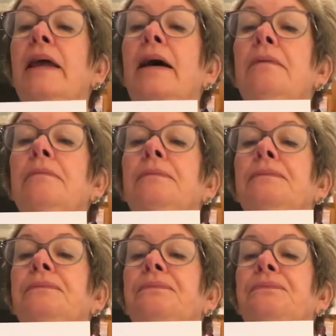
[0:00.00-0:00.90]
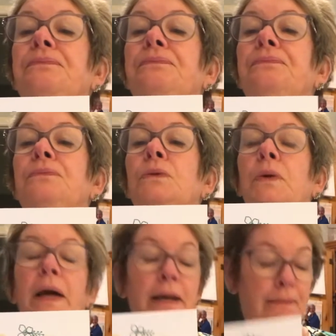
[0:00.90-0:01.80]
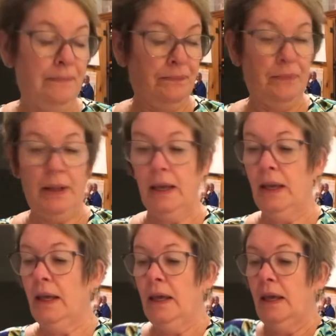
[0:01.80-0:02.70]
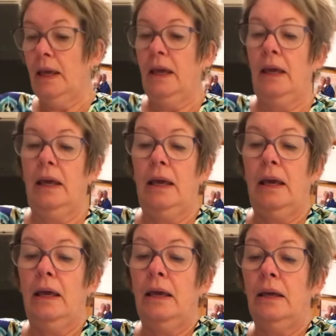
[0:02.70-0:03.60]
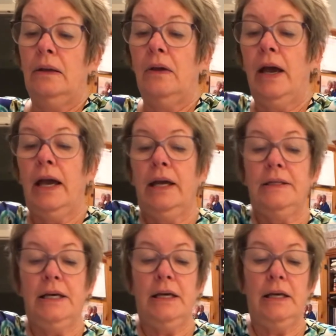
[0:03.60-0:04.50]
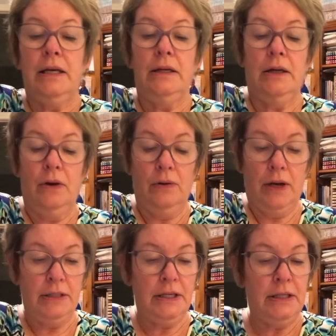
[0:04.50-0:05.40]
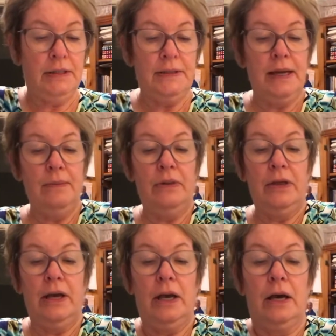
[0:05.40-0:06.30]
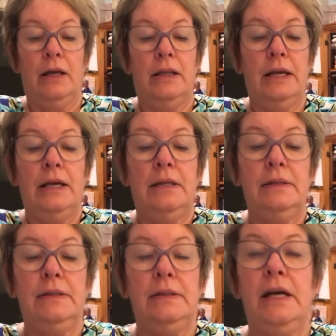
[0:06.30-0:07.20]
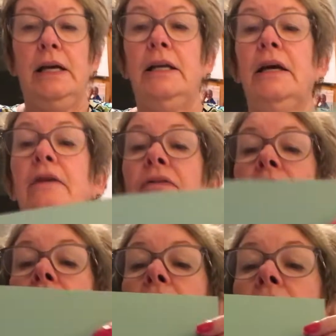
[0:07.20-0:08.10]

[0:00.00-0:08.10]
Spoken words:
So it's like that. Okay. And I did the same thing on the inside